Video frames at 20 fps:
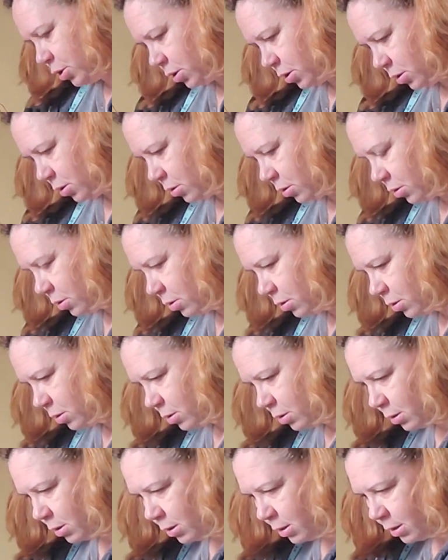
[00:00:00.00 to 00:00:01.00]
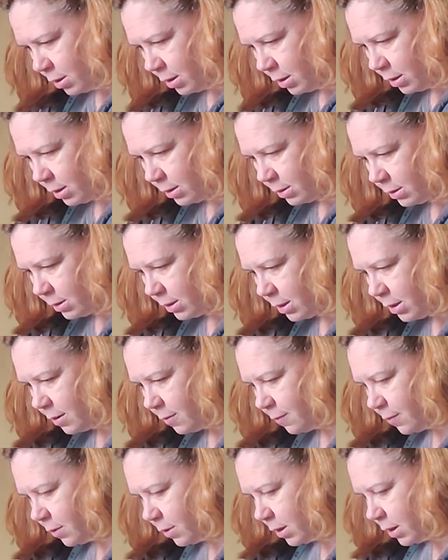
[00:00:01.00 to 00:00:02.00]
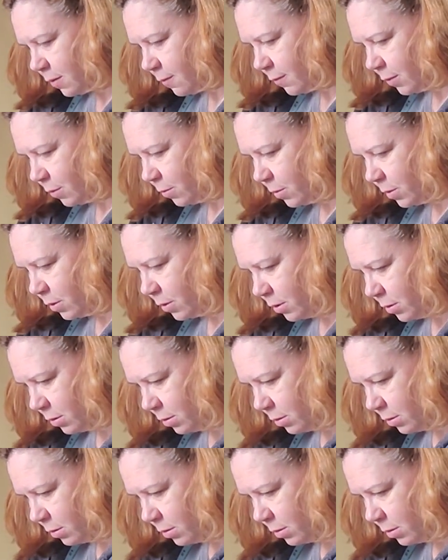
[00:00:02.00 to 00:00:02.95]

sure it is covered everywhere.